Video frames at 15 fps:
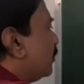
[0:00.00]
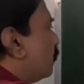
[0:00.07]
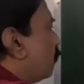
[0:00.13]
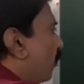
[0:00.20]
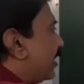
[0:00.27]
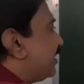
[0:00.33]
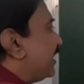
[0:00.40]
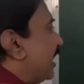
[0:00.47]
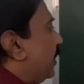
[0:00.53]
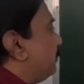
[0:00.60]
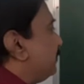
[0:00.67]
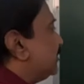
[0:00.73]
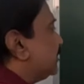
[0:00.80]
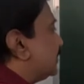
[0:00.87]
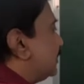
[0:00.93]
what
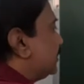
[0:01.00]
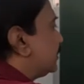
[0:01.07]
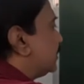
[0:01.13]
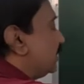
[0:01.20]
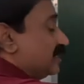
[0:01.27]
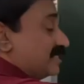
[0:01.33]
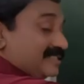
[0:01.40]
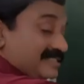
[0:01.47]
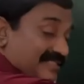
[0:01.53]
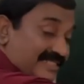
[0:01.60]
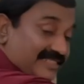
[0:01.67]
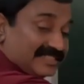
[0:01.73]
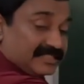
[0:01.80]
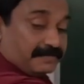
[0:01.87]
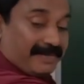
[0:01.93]
happens is,
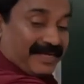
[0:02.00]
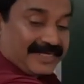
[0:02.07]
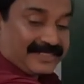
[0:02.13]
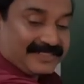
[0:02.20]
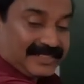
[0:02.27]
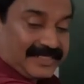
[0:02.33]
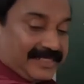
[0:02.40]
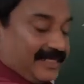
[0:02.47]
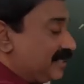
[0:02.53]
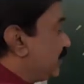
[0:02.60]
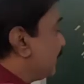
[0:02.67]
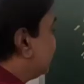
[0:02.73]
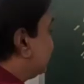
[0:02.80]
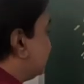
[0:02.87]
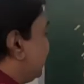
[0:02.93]
these bacteria
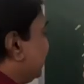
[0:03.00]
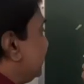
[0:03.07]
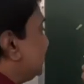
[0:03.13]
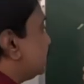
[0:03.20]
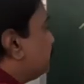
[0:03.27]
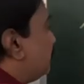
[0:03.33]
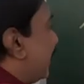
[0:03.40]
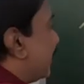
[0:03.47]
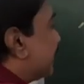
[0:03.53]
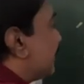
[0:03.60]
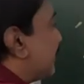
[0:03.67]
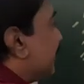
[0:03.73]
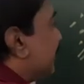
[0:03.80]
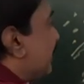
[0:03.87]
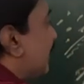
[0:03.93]

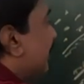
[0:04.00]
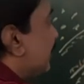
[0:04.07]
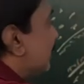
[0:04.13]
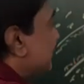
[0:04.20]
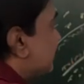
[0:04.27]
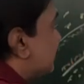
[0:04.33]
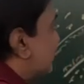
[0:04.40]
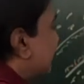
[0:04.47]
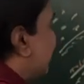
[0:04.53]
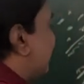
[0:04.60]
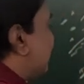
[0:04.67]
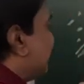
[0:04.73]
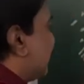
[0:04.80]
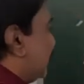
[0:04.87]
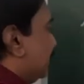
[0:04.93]

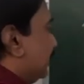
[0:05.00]
inside the